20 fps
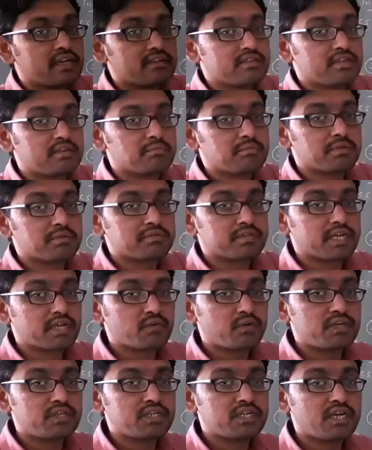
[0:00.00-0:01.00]
is in
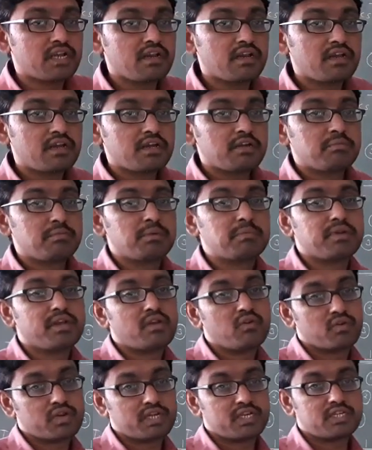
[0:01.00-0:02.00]
sequential memory
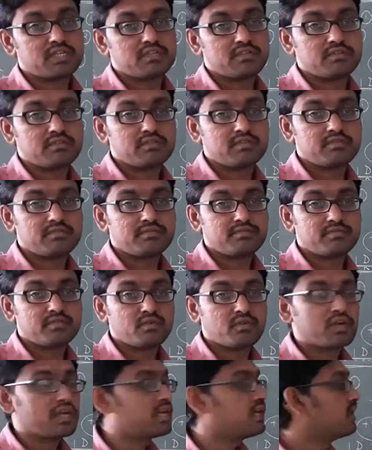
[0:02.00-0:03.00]
locations.
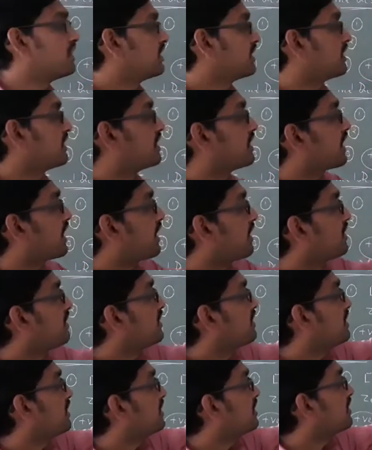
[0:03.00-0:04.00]
Okay, in
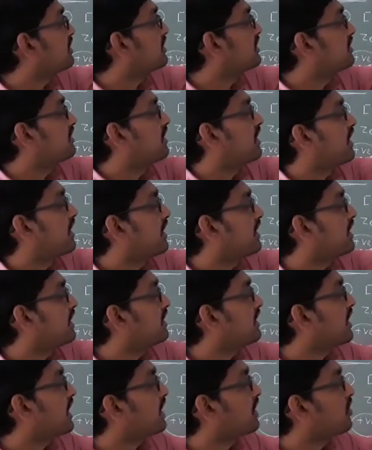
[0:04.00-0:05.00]

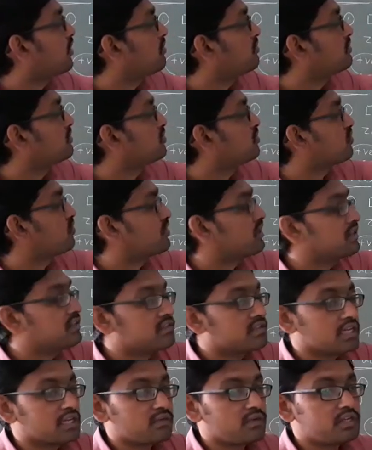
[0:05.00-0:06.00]
array data will be stored in
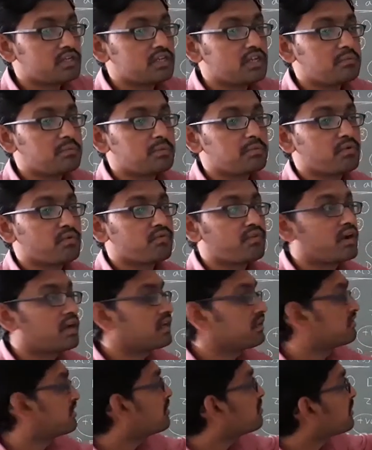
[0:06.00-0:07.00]
sequential memory. For
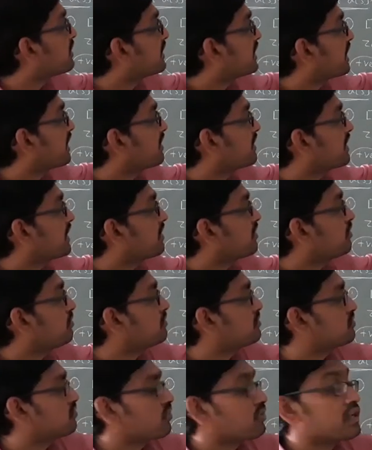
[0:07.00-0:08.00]
example, 10 will
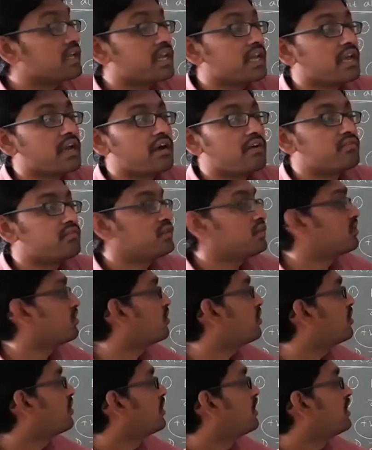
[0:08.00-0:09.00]
be stored in A of
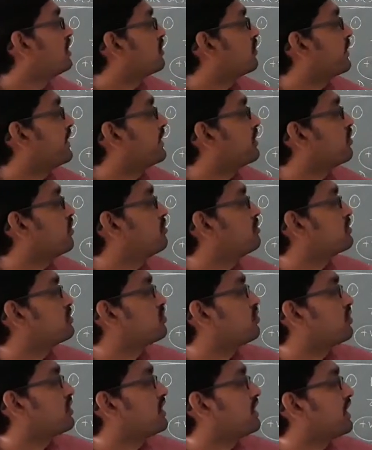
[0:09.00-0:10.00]
0, 20 will be
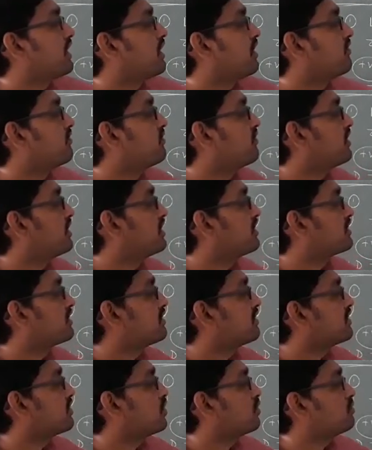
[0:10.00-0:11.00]
stored in A of 1,
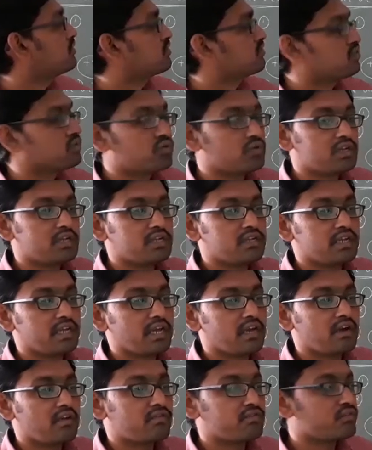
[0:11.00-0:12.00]
30 will be stored in
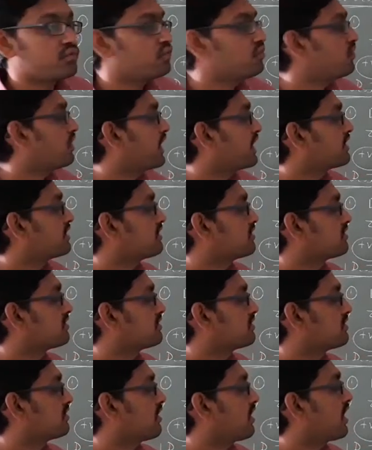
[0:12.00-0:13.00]
A of 2, like
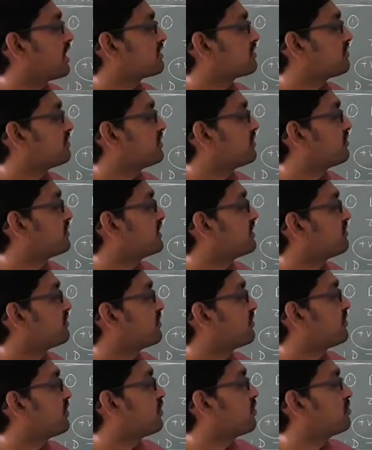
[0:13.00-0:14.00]
this. Last 50
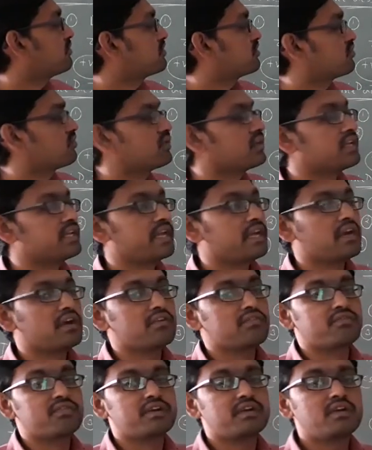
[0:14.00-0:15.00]
will be stored in A of